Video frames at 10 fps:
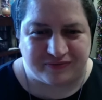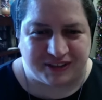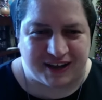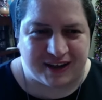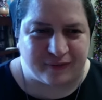
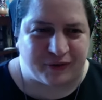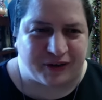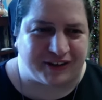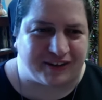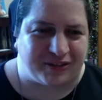life,
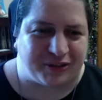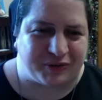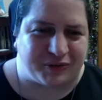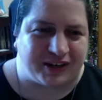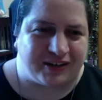walking
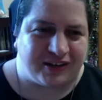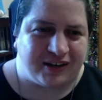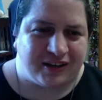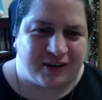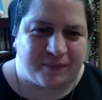through it.
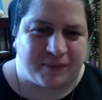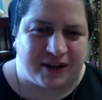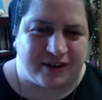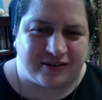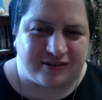
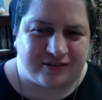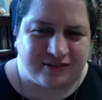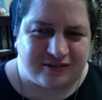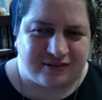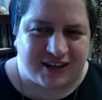But
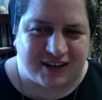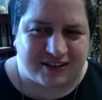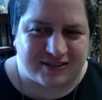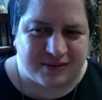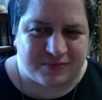kind
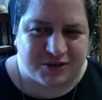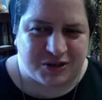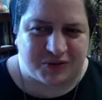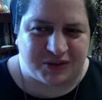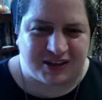of
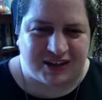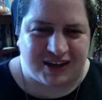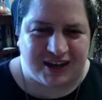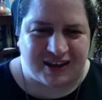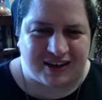tiptoeing
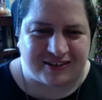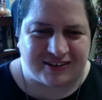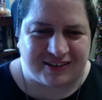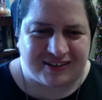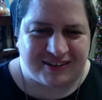
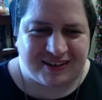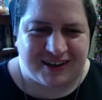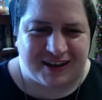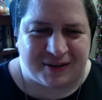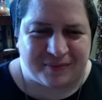and
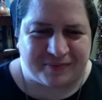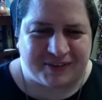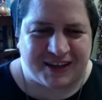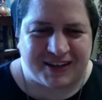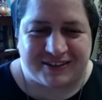
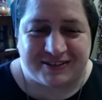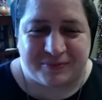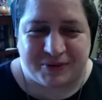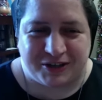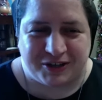kind of
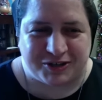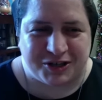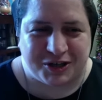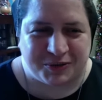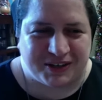dipping your
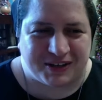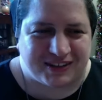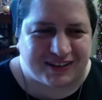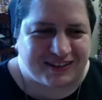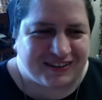toe in
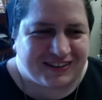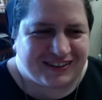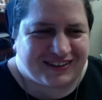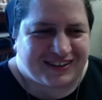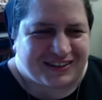the
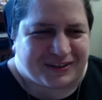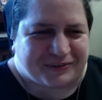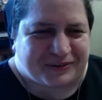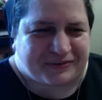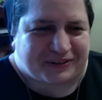
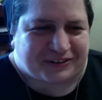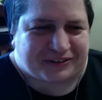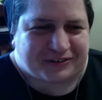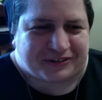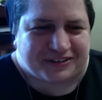river
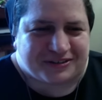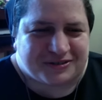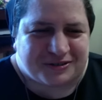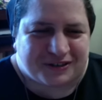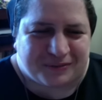or in the
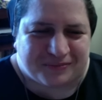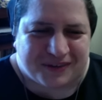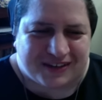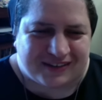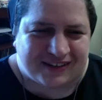
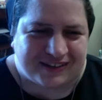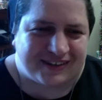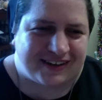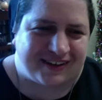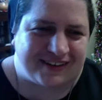stream, as they
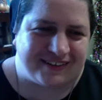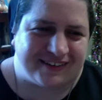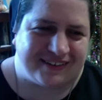say.